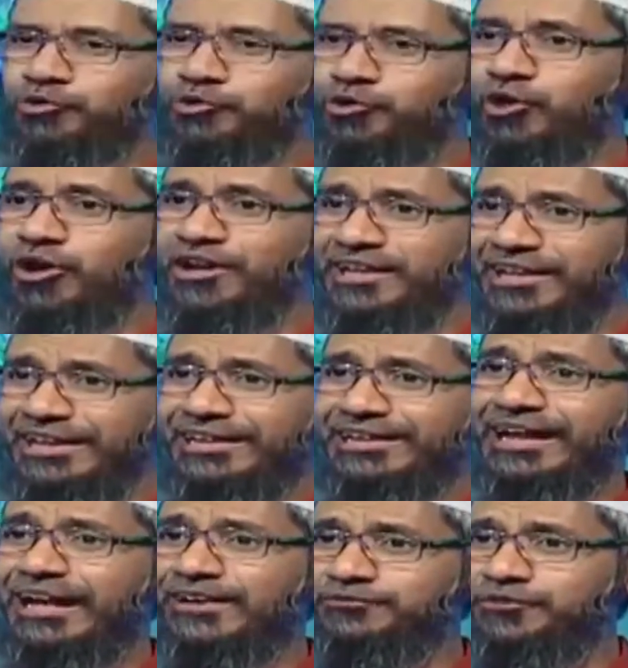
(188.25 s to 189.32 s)
So you only
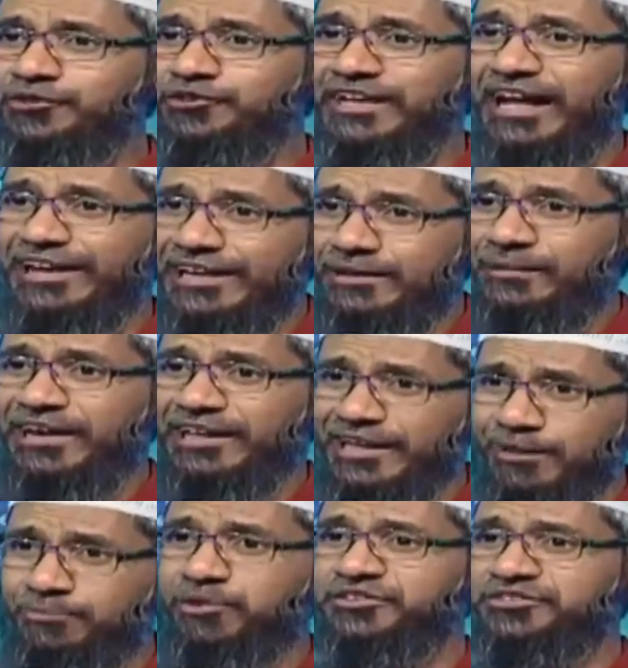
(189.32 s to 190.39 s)
read Gulf News. I read
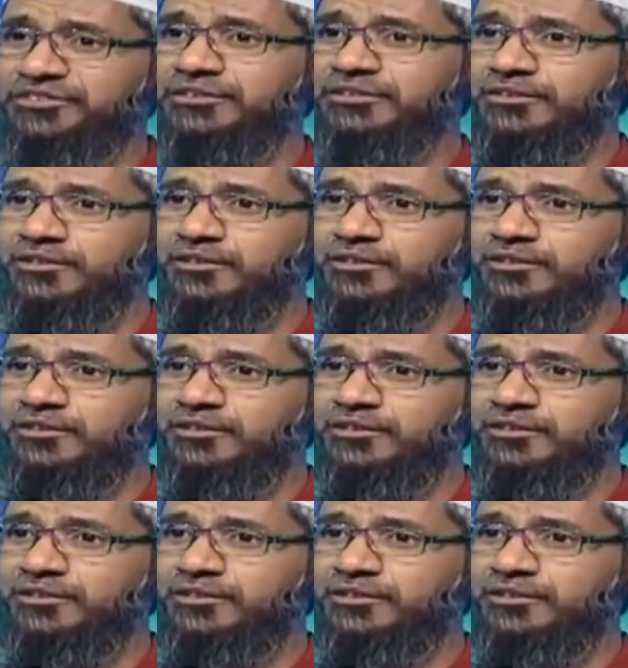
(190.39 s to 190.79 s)
medical books.